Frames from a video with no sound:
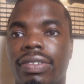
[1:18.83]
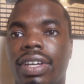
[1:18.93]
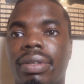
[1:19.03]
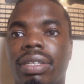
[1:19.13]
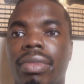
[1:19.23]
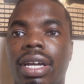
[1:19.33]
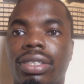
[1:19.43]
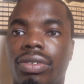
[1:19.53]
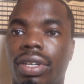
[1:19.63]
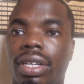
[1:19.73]
If you're able to
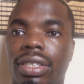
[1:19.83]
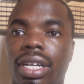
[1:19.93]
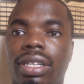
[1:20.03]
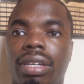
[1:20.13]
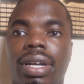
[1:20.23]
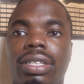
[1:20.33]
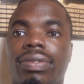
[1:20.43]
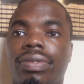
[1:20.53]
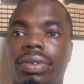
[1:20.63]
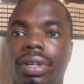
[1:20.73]
manage $300, you can manage
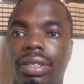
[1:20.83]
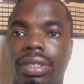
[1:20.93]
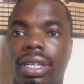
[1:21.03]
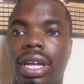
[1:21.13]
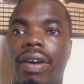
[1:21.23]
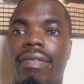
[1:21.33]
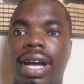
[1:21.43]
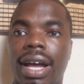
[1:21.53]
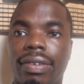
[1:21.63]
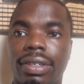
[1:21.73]
400 dollars
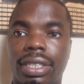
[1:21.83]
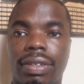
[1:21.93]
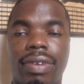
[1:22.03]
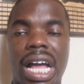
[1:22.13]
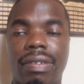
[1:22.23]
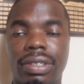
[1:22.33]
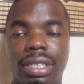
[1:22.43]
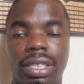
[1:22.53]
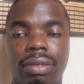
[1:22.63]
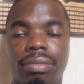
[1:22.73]
500 dollars
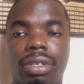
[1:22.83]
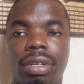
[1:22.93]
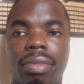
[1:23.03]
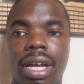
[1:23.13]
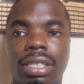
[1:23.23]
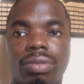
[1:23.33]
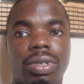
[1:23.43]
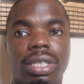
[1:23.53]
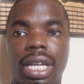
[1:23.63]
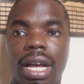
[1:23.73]
500 can, you can manage
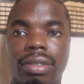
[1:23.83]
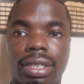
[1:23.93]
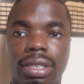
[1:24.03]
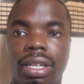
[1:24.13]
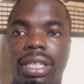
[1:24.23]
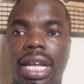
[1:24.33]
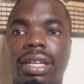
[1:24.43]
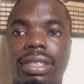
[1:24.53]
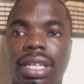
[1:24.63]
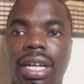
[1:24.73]
1000
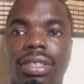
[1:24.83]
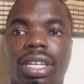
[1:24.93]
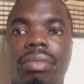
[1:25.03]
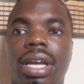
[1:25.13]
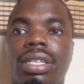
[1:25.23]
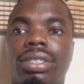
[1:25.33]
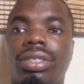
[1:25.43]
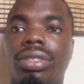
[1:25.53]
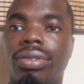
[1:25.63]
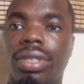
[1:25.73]
thousand dollars you can manage
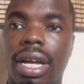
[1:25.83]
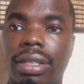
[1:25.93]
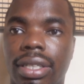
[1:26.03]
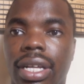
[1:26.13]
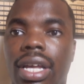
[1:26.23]
two thousand